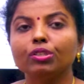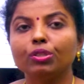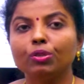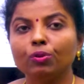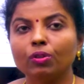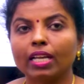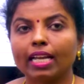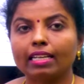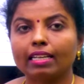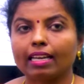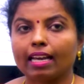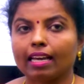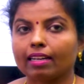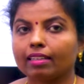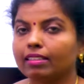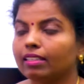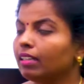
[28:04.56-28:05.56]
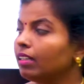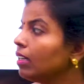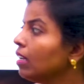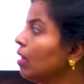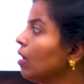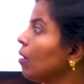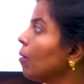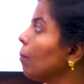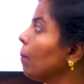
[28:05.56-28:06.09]
new line character,
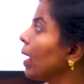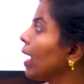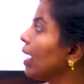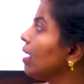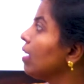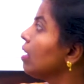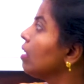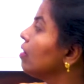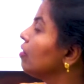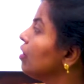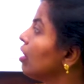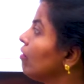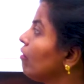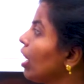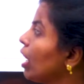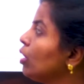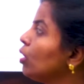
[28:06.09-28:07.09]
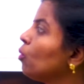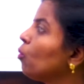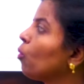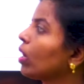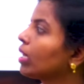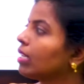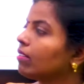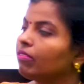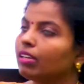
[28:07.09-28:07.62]
by the value
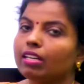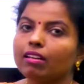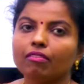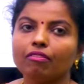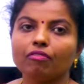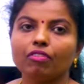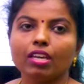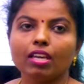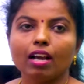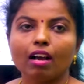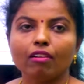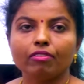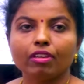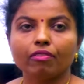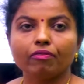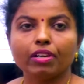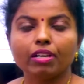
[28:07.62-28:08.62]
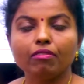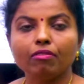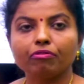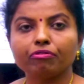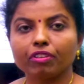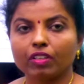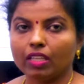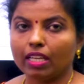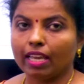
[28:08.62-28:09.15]
whatever we have given
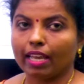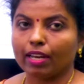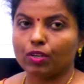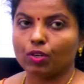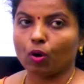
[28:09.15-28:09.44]
for the end